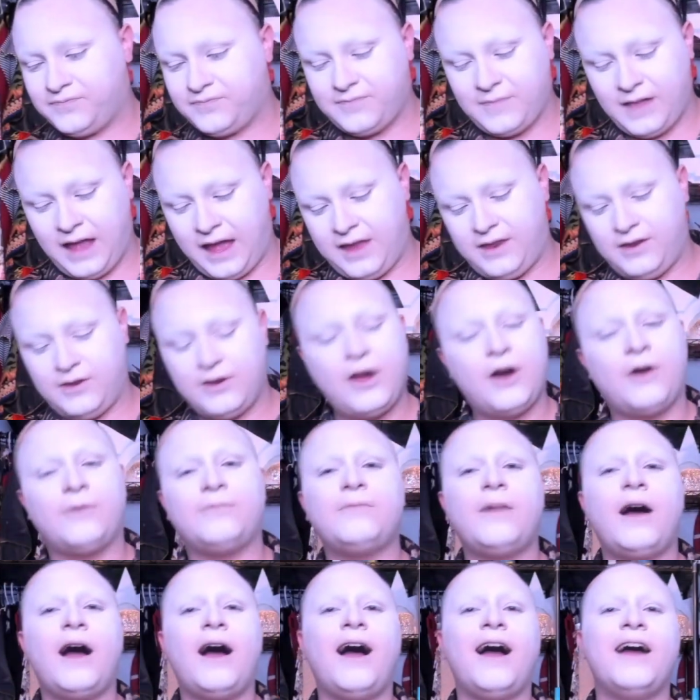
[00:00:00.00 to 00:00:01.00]
I don't know.
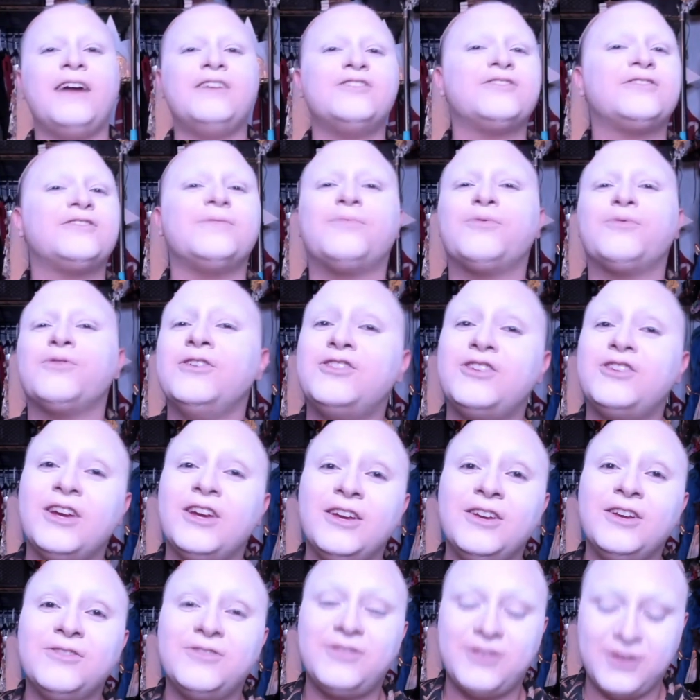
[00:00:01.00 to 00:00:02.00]
I just
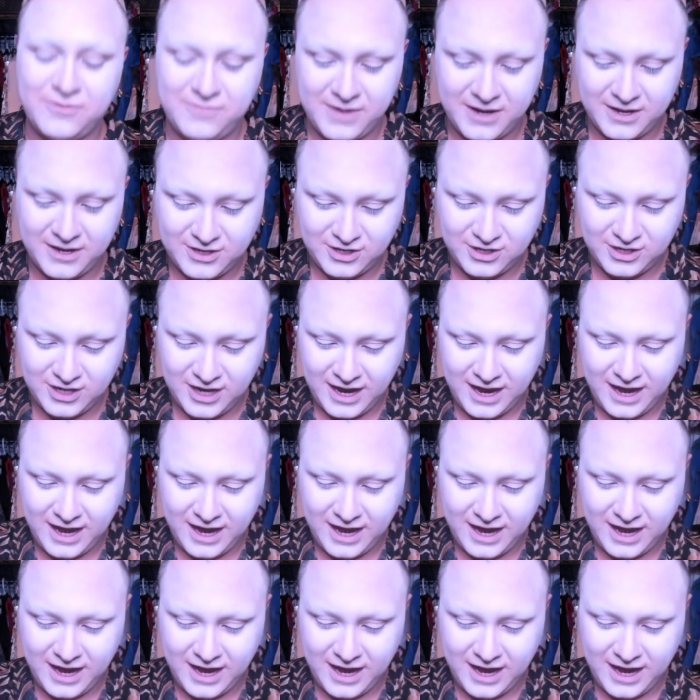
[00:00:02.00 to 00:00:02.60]
appreciate you so much.